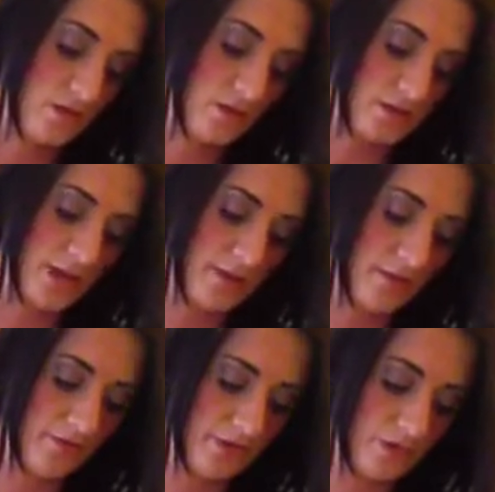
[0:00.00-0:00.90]
which I
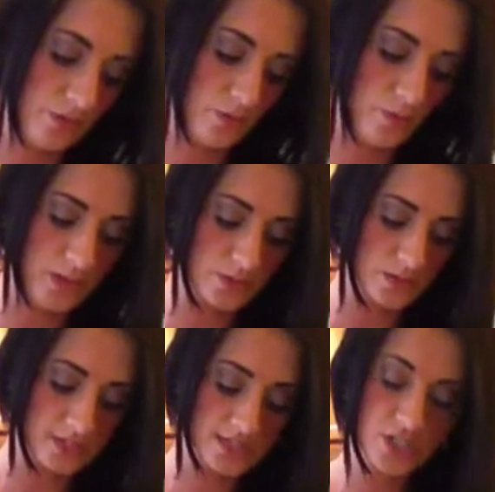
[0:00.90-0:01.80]
prefer to do a wheat
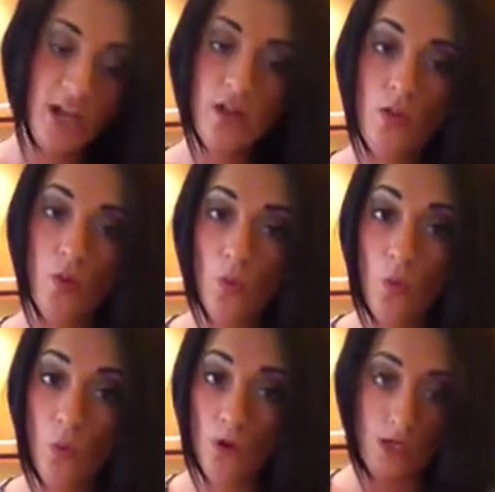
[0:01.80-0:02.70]
tortilla shell,
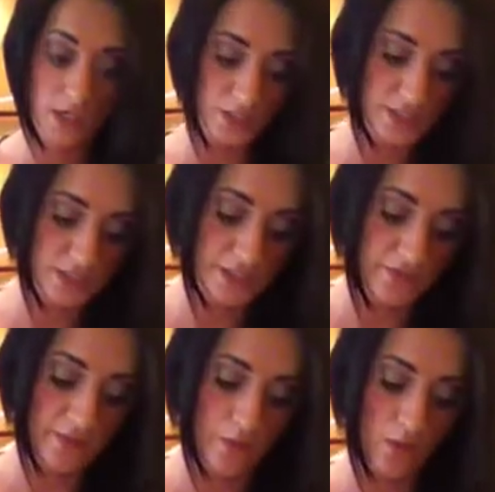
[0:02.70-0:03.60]
or you can
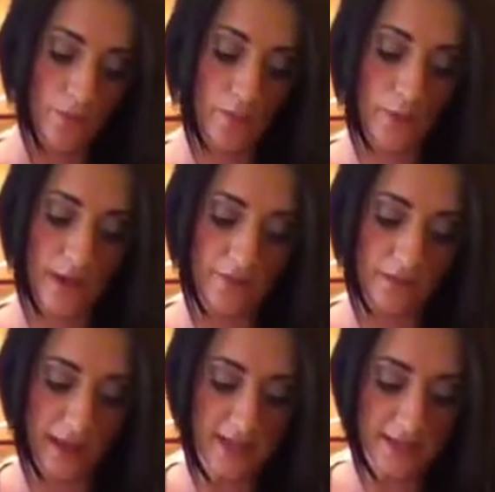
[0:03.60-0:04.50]
serve them over a bed of
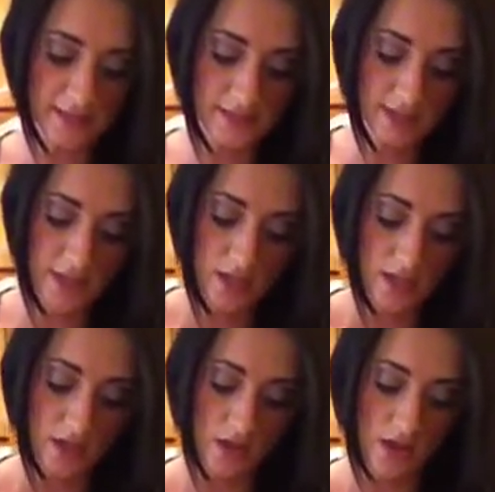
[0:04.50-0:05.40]
lettuce
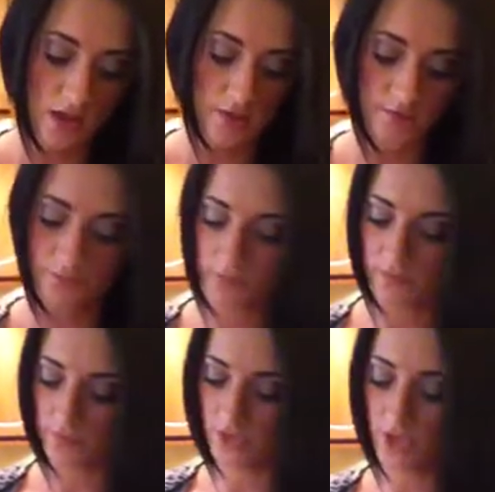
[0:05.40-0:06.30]

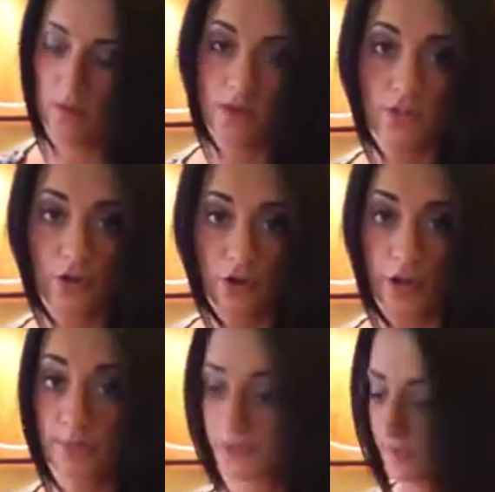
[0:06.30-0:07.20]
if you're trying to watch your
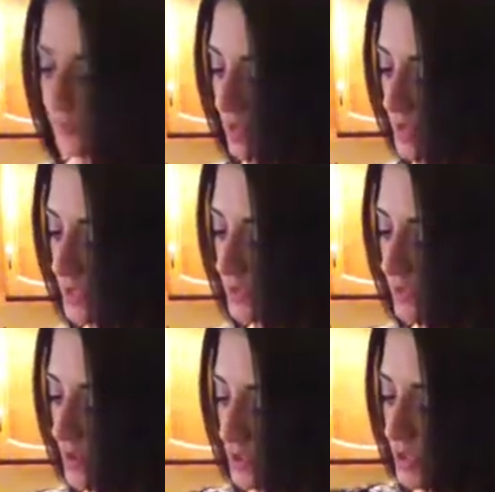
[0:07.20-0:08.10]
carbs.
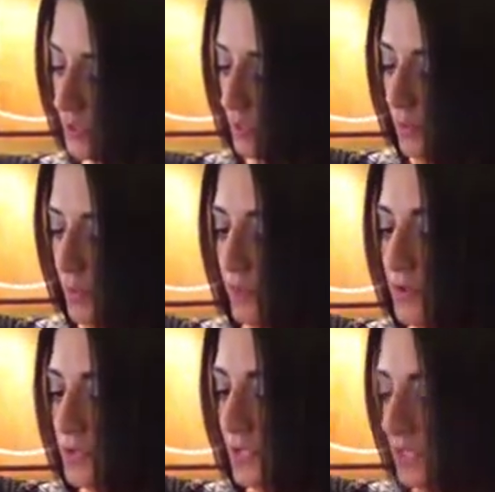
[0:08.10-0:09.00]
So I'll show you what both of
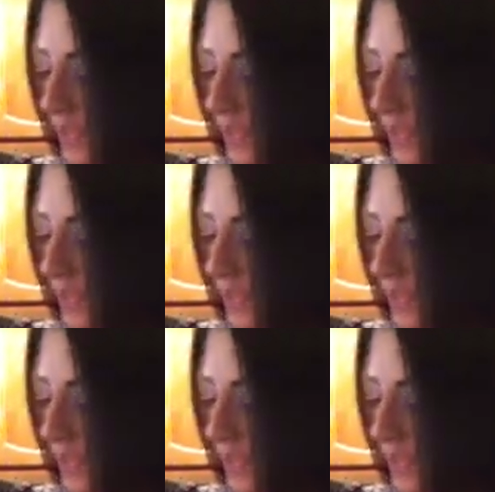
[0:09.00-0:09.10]
those look